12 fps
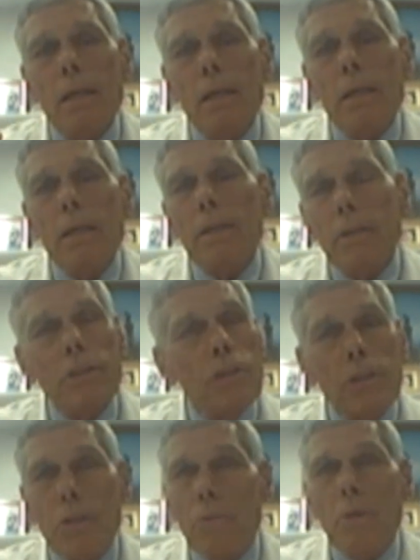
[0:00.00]
and then
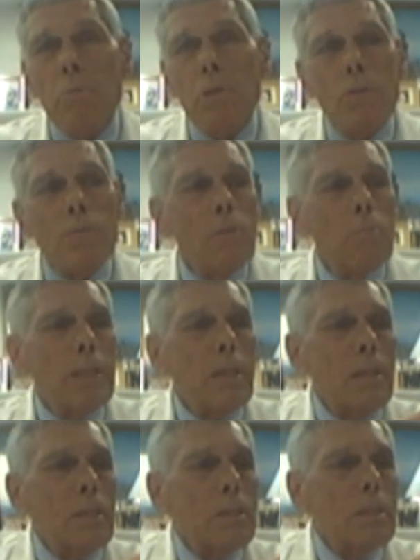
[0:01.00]
you can remove it
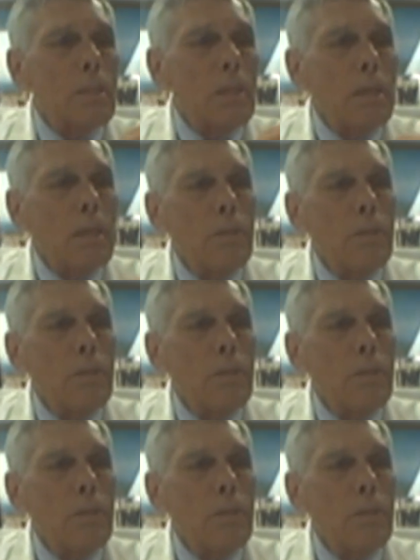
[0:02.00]
because